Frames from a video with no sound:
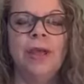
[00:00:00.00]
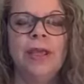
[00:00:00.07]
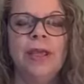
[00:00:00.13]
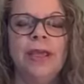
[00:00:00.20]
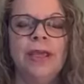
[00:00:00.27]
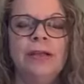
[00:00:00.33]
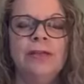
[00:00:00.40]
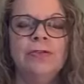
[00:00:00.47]

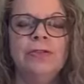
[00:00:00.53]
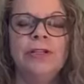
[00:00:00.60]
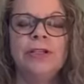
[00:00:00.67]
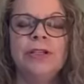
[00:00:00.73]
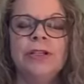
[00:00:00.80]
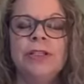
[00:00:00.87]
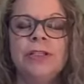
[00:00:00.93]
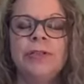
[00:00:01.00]
Reiki
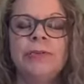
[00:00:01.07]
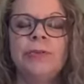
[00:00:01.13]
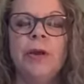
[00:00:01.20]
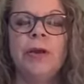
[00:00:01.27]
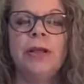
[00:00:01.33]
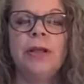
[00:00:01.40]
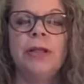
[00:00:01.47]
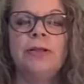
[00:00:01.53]
energy is
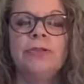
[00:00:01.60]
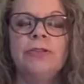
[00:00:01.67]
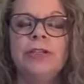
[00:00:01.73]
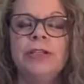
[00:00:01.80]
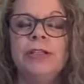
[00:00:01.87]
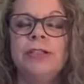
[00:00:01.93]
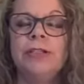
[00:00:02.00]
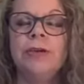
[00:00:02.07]
smart
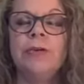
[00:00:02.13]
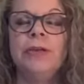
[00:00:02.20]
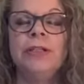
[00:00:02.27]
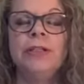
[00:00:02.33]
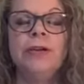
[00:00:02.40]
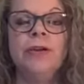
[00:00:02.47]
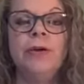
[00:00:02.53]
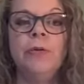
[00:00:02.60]
energy. It's
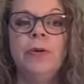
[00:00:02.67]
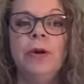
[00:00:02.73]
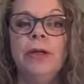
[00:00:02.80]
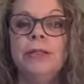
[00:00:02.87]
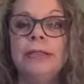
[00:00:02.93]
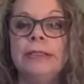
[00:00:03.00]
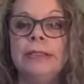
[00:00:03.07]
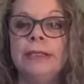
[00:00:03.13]
going to go where
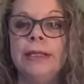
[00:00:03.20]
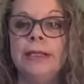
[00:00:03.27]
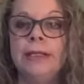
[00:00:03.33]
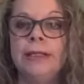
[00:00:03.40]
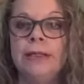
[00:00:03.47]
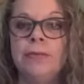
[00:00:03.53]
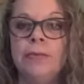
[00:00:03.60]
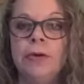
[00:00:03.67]
it's
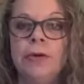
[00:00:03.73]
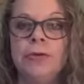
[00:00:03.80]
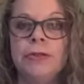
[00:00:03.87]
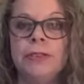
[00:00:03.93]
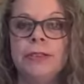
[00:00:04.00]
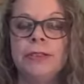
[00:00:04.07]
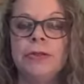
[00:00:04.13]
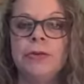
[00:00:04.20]
needed the
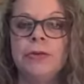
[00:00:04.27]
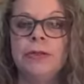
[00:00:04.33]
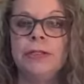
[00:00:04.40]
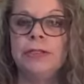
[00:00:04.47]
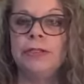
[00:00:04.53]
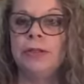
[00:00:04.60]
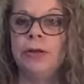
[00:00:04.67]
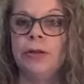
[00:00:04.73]
most. It's going
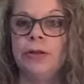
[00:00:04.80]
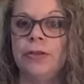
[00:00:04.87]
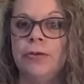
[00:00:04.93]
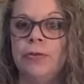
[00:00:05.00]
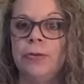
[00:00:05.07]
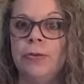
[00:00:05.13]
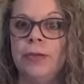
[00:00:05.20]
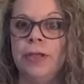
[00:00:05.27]
to start at
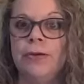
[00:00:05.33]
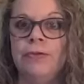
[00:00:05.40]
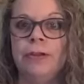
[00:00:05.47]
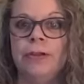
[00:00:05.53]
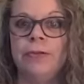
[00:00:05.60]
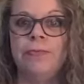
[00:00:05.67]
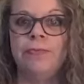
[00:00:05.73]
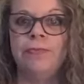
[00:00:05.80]
the root
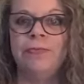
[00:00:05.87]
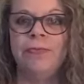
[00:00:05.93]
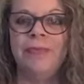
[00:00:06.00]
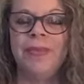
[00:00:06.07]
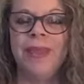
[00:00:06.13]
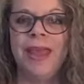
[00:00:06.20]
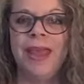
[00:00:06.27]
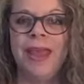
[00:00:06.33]
level
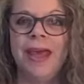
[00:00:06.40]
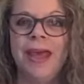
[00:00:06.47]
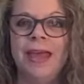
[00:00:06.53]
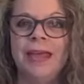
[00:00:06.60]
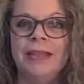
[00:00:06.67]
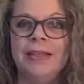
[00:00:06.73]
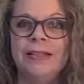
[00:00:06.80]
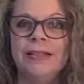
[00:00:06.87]

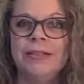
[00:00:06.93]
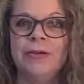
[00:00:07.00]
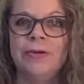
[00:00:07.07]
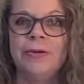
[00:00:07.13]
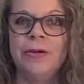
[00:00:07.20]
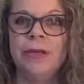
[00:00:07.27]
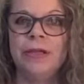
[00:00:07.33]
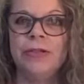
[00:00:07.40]
and it's
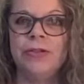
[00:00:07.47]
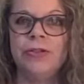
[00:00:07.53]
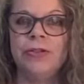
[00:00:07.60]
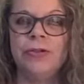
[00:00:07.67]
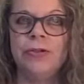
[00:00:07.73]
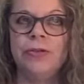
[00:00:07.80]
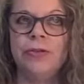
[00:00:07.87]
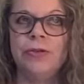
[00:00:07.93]
going
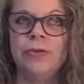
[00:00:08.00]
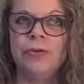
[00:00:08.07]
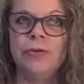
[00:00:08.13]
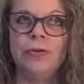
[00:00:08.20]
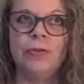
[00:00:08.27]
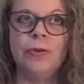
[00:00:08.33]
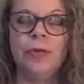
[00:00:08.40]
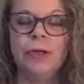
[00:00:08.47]

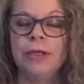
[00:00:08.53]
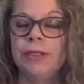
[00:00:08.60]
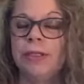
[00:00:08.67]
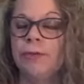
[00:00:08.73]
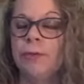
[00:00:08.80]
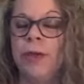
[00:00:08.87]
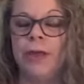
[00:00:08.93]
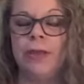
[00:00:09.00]
to work
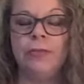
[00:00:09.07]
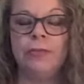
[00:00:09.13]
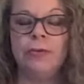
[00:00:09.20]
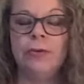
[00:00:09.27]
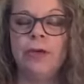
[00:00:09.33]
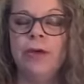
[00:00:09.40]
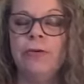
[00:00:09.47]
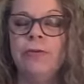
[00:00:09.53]
its way
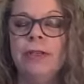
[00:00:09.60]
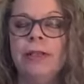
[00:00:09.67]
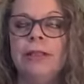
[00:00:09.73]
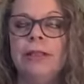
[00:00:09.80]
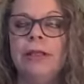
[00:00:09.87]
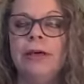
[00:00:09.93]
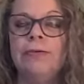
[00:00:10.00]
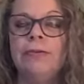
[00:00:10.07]
through every
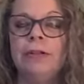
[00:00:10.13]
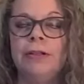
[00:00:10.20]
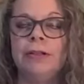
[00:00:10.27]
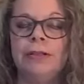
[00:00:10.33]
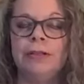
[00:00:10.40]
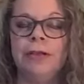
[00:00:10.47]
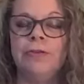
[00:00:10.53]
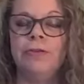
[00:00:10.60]

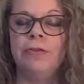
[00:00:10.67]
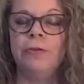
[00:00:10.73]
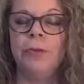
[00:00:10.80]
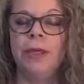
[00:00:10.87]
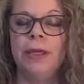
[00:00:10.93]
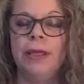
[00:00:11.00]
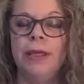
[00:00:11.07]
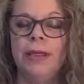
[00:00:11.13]
level of your
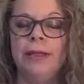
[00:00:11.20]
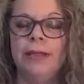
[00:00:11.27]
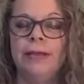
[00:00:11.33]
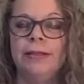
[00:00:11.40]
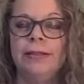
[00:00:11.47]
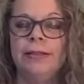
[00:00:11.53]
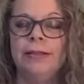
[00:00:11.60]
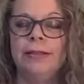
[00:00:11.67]
being.
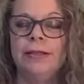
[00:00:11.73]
